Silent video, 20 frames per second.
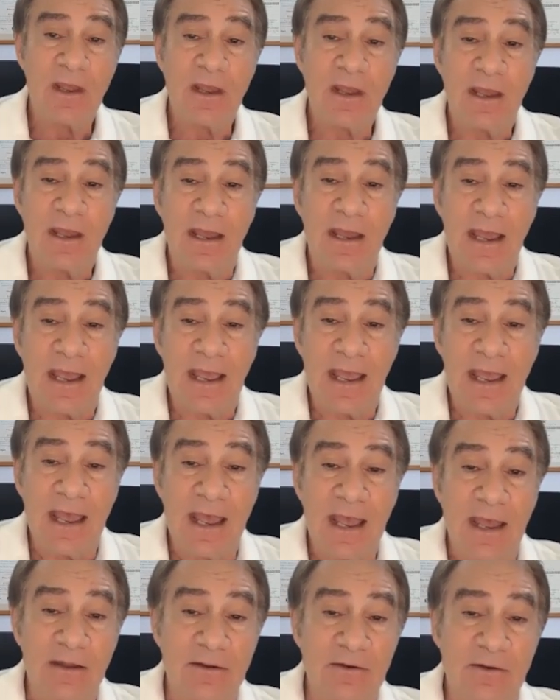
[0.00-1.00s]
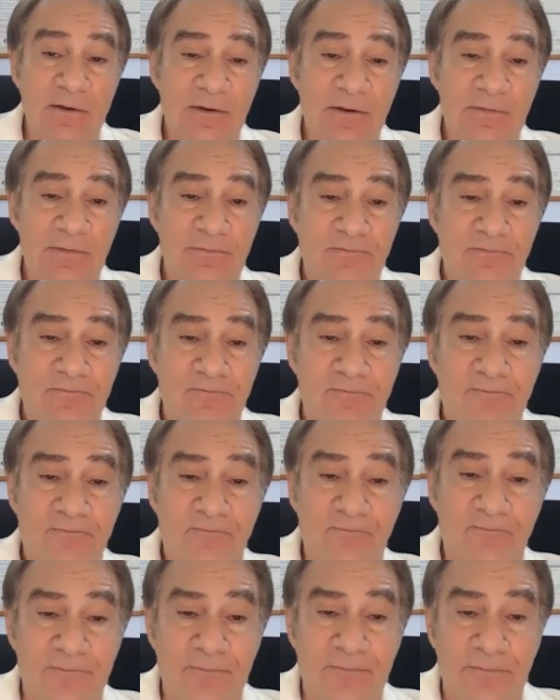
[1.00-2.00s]

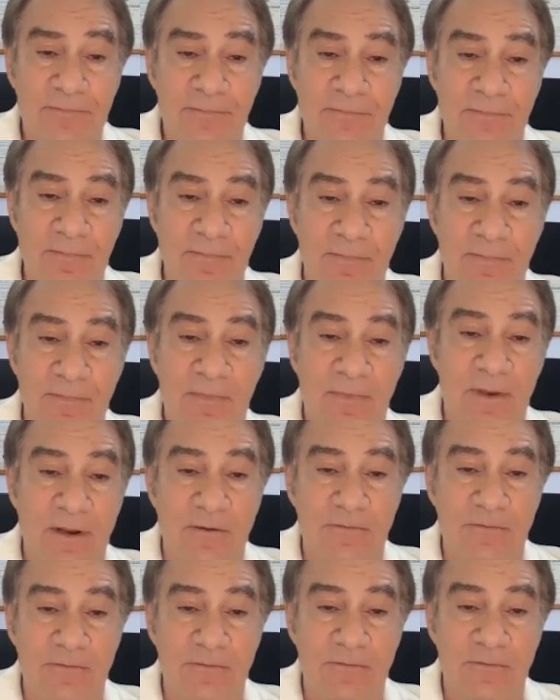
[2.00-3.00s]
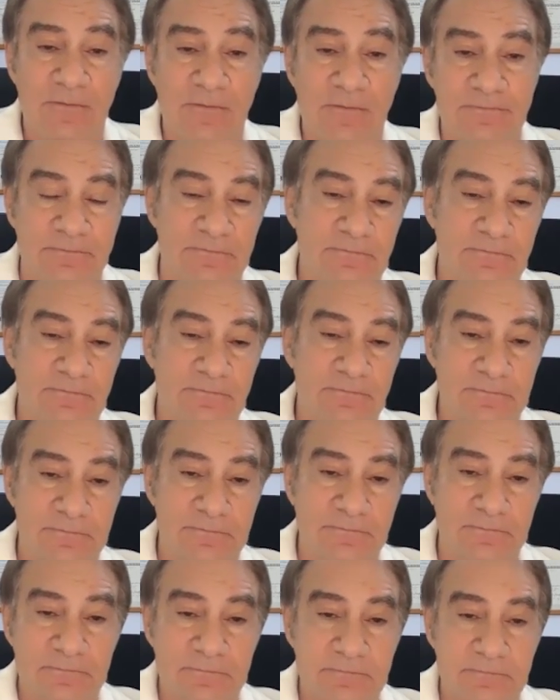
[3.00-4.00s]

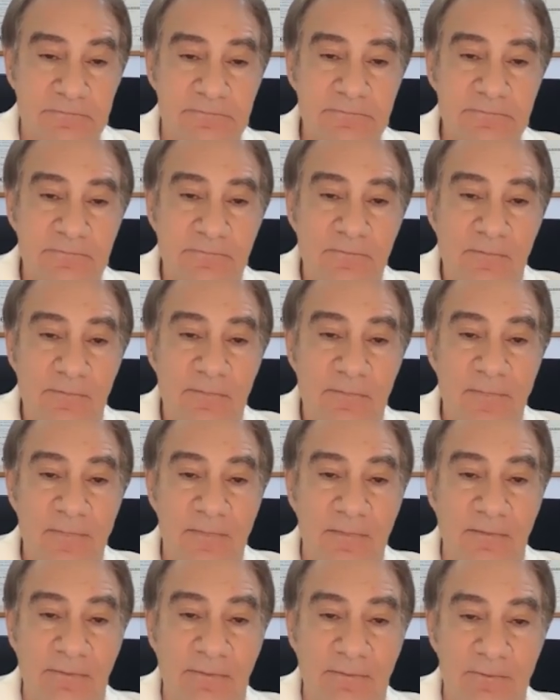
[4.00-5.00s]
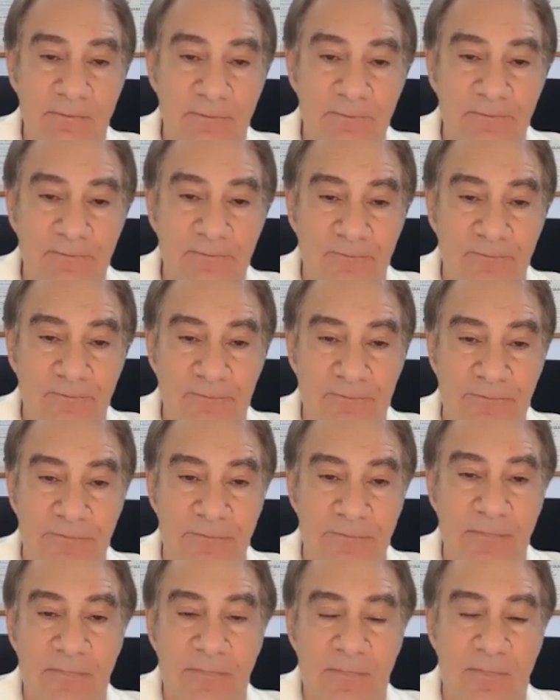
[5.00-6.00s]

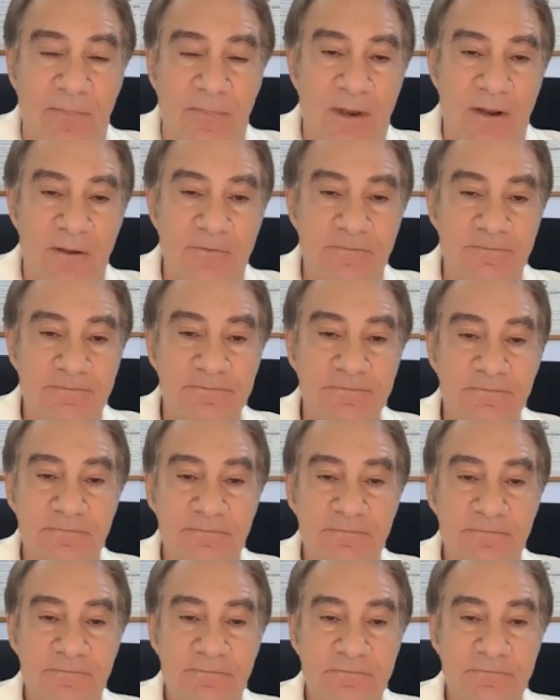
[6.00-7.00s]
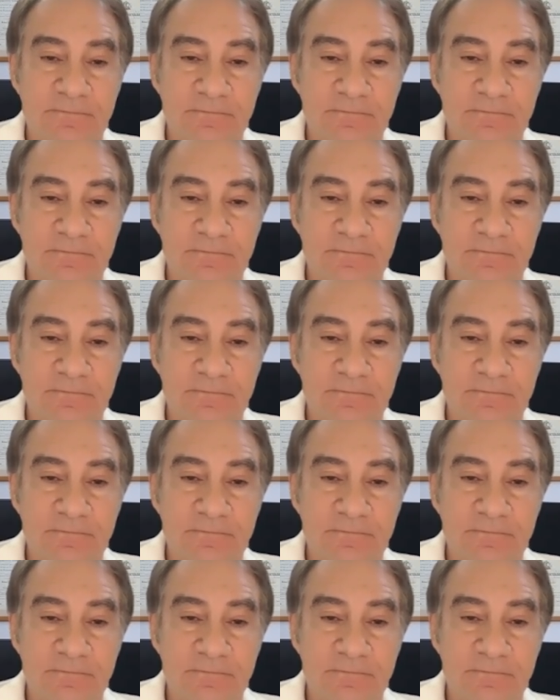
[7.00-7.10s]
(silent)